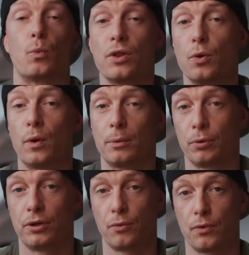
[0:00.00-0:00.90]
with a
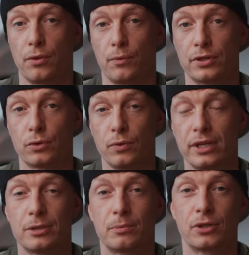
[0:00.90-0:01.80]
1.33
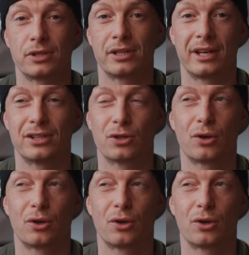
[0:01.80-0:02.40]
squeeze because that is